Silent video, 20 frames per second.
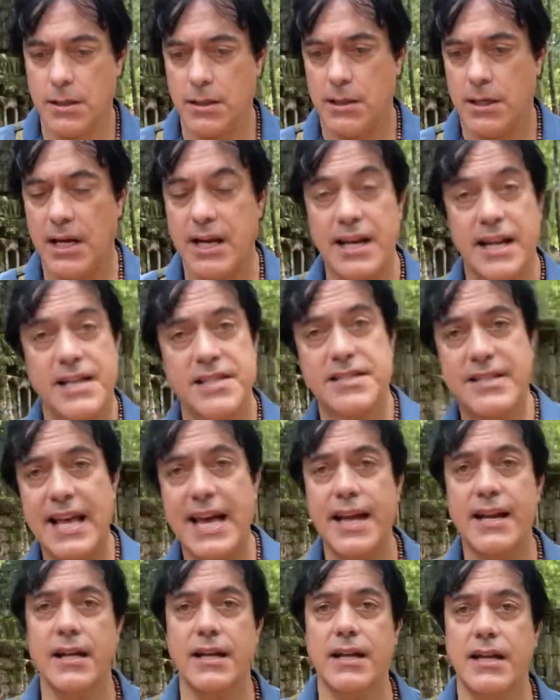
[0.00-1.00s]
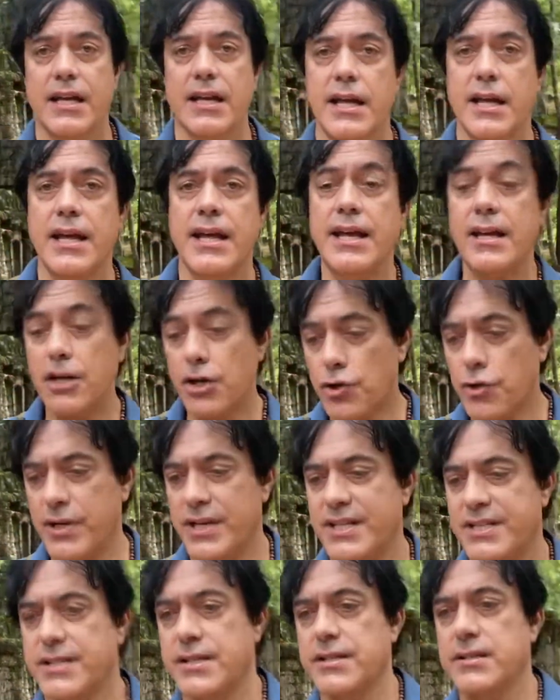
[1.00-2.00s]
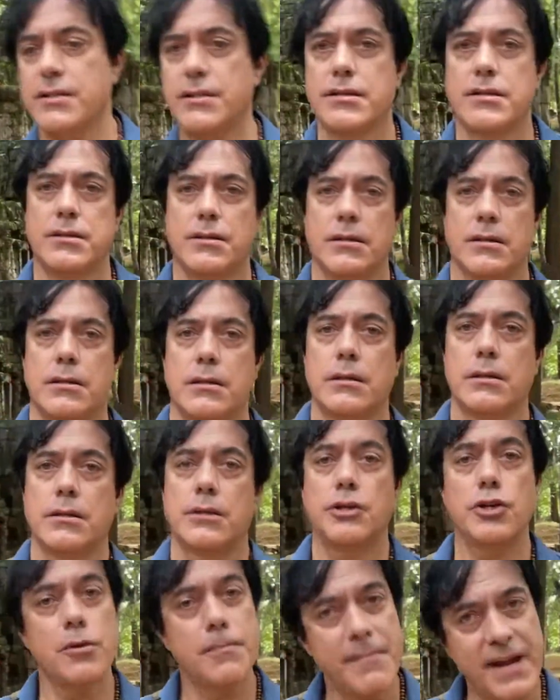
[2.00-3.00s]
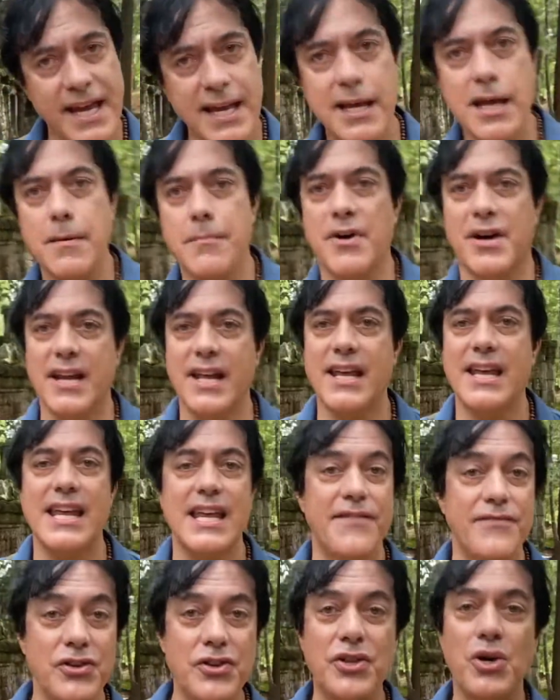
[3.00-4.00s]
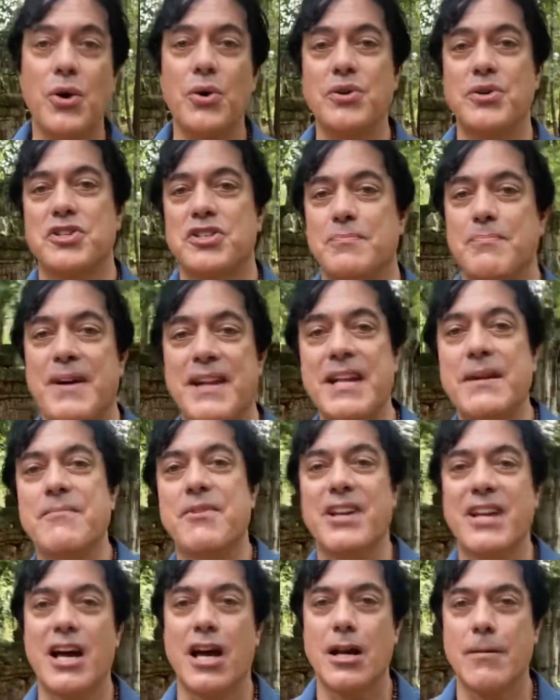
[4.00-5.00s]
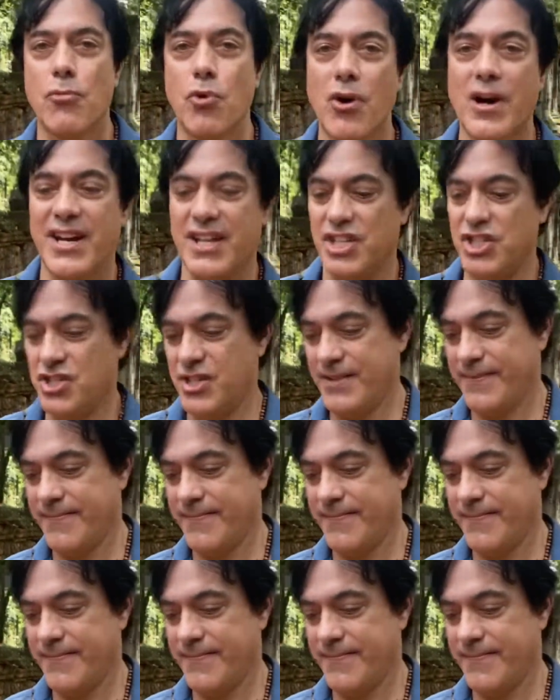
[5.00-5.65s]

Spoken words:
And as that increases, you're making money even though you're spending money on a mortgage.